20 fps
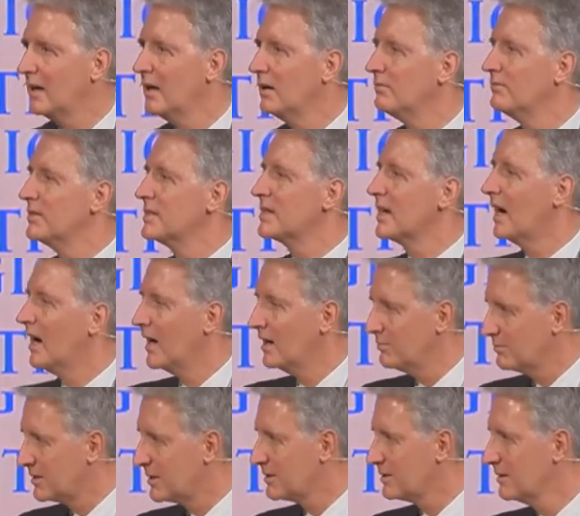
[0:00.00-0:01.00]
of the
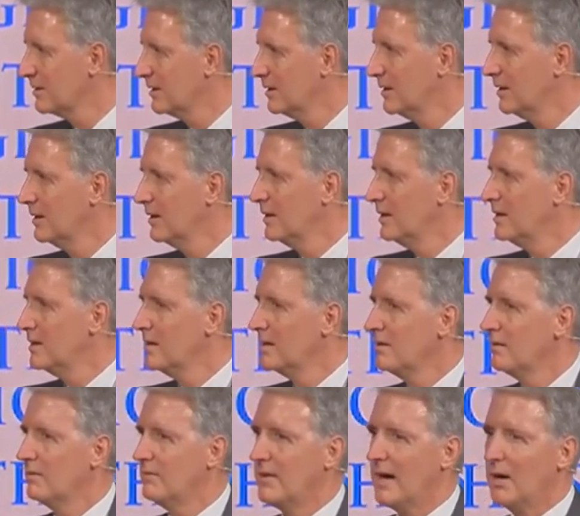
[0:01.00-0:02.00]
times.
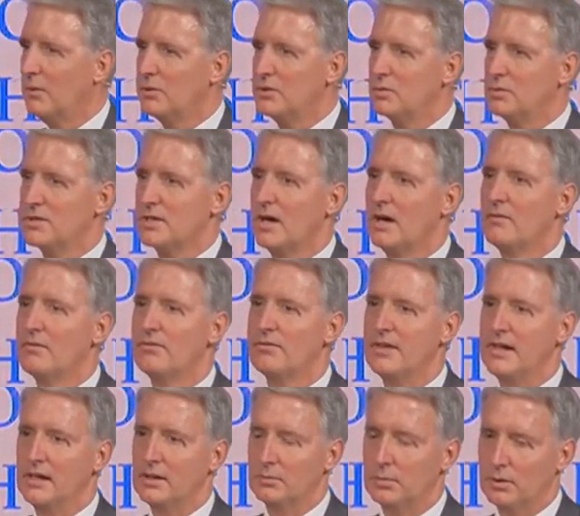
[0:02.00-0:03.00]
That which was
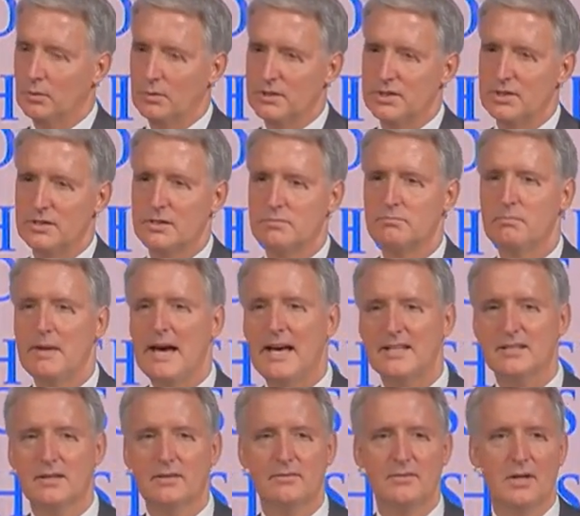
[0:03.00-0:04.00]
unthinkable, which is
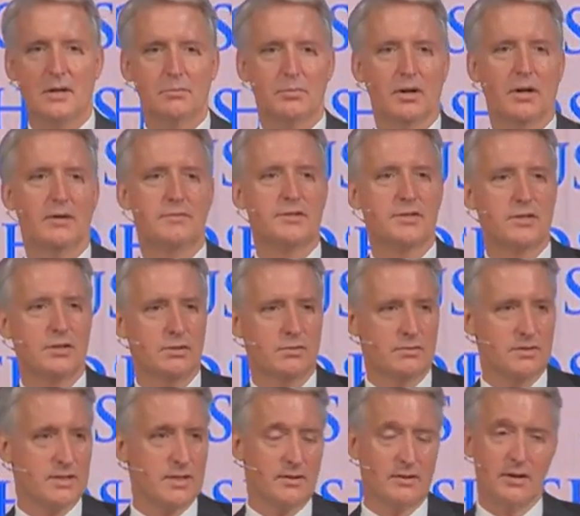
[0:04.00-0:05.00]
massive number of
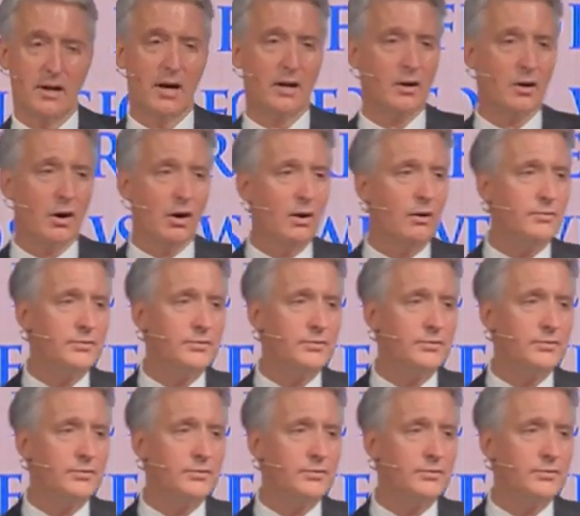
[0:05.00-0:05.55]
students. And they're not all